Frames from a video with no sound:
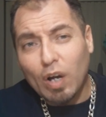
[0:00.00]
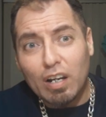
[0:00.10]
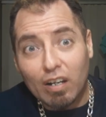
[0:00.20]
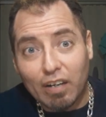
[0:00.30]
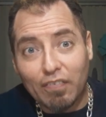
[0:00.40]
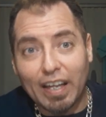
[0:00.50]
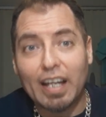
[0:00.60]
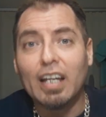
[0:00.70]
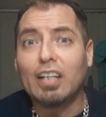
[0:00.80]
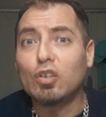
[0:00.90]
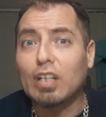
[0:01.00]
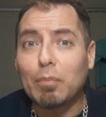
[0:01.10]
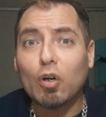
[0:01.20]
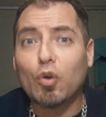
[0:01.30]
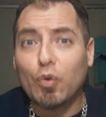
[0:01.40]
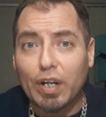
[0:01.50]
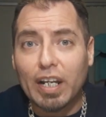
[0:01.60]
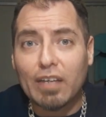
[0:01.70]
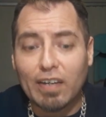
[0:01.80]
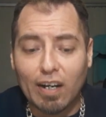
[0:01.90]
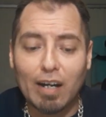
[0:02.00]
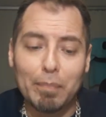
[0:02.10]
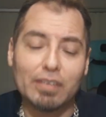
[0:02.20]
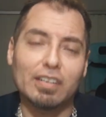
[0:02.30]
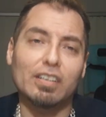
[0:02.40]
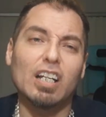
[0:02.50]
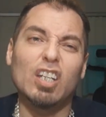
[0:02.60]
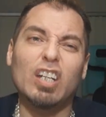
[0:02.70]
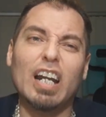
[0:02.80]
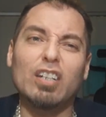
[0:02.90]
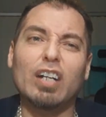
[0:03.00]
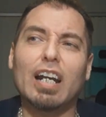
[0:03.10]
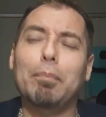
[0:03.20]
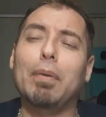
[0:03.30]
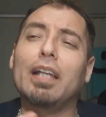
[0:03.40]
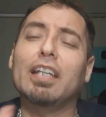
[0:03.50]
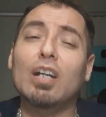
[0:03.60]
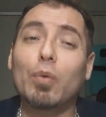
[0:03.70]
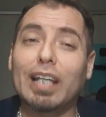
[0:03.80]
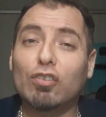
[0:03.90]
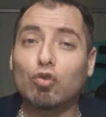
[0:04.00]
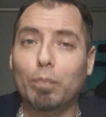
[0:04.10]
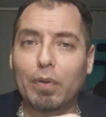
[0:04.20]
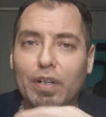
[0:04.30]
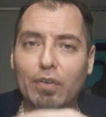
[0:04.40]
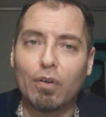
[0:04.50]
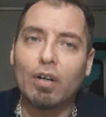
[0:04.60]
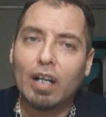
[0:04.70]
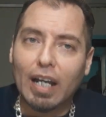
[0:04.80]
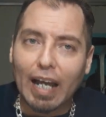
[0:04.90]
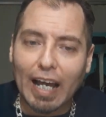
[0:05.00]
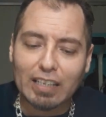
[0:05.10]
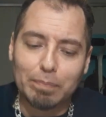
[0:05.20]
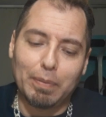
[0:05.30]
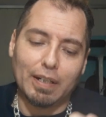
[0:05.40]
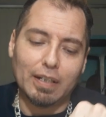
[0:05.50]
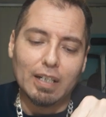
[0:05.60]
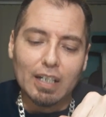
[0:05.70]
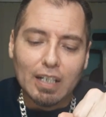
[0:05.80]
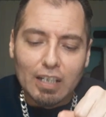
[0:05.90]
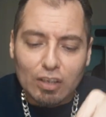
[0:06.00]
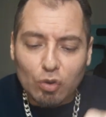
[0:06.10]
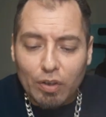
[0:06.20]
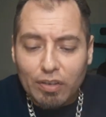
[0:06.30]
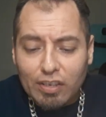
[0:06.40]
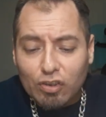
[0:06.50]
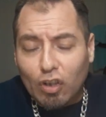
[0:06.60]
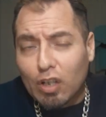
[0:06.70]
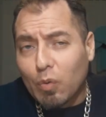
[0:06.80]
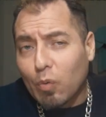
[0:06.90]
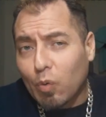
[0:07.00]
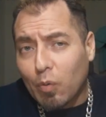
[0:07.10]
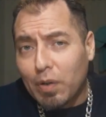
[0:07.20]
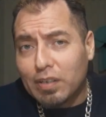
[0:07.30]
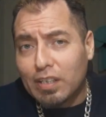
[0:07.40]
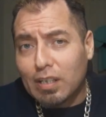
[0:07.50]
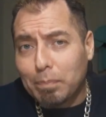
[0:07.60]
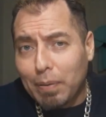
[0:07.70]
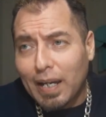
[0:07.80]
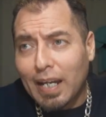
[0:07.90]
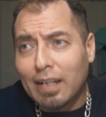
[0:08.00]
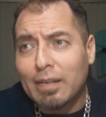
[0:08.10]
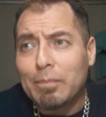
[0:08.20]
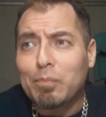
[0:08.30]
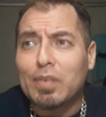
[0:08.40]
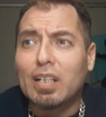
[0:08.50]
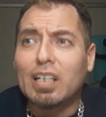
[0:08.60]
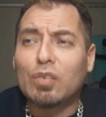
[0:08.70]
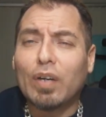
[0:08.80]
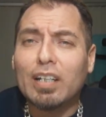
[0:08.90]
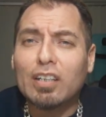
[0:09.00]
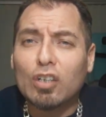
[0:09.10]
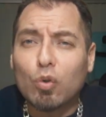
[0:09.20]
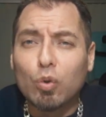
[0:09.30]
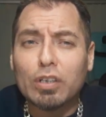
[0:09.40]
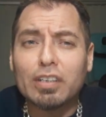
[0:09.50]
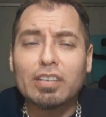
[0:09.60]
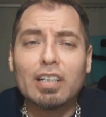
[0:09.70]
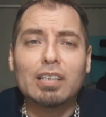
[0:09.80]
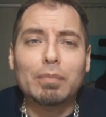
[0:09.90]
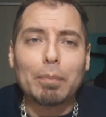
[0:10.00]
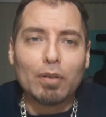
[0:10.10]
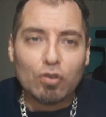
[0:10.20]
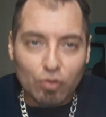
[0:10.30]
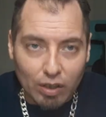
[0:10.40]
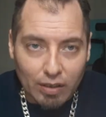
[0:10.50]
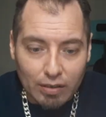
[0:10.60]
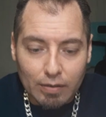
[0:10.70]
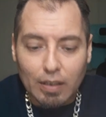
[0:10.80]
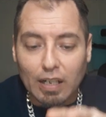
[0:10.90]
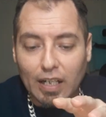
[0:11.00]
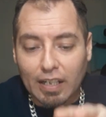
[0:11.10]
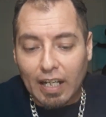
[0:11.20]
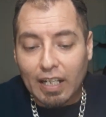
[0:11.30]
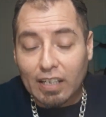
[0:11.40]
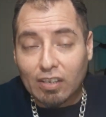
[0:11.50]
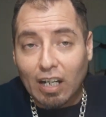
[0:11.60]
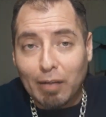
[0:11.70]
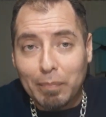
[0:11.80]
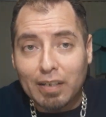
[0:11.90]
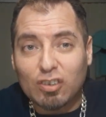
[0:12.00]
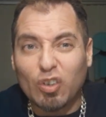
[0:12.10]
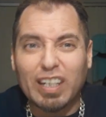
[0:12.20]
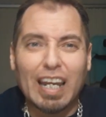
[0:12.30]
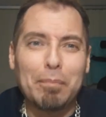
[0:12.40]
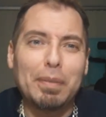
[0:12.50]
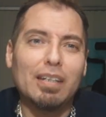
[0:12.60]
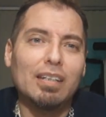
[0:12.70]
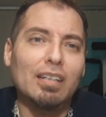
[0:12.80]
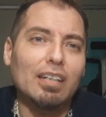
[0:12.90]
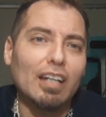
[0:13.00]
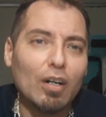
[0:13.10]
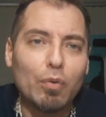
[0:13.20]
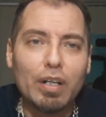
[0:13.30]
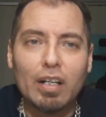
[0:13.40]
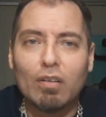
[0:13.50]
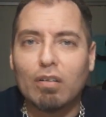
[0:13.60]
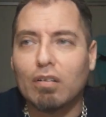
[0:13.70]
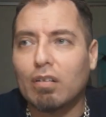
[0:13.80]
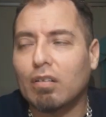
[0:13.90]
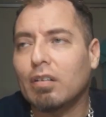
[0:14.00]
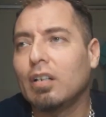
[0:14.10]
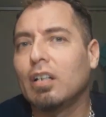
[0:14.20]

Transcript: love that you get more creative in comics because you gotta blend it in with that superhero aspect. So in this story where Wolverine's in Japan, he's fighting the Yakuza and they're selling some type of drug. Again, it's comics, so it can't be heroin or